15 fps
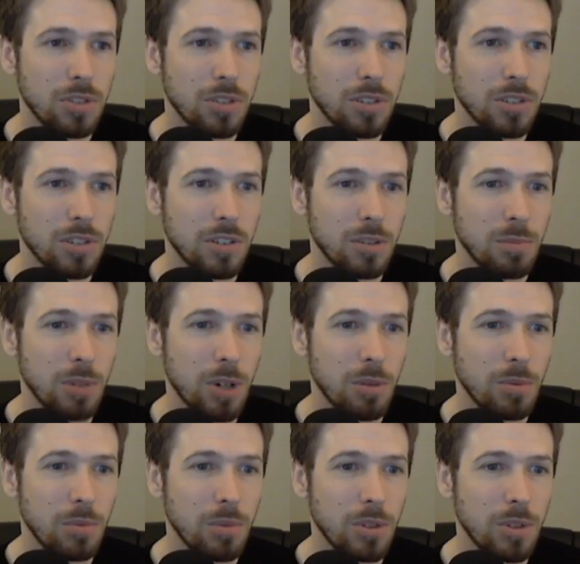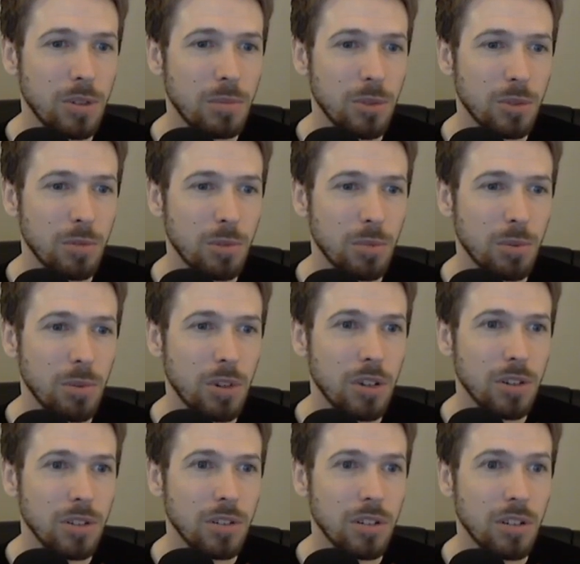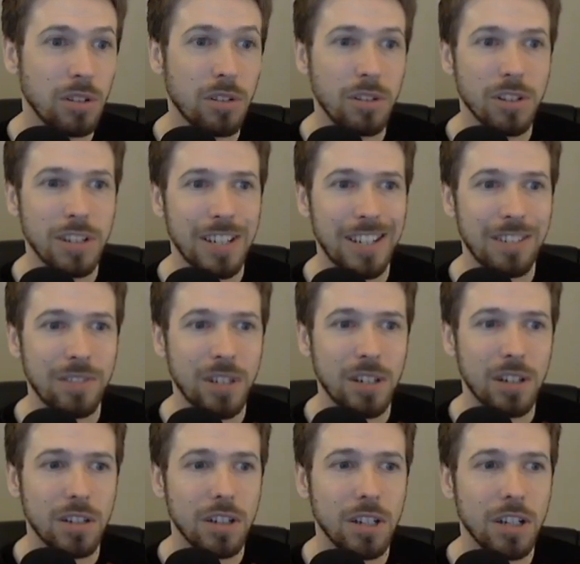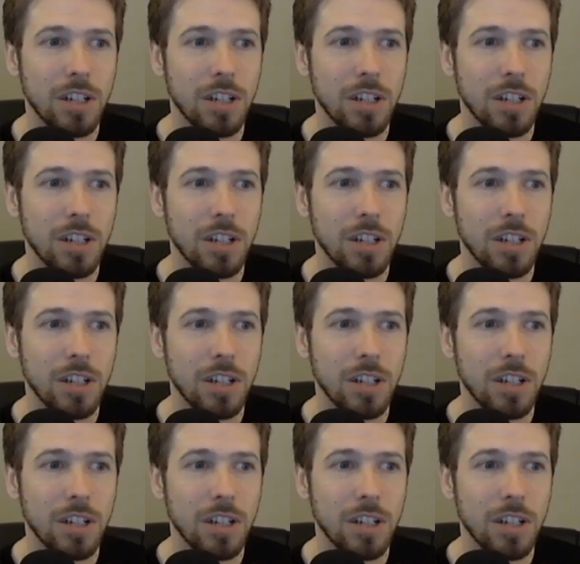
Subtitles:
most people already have that.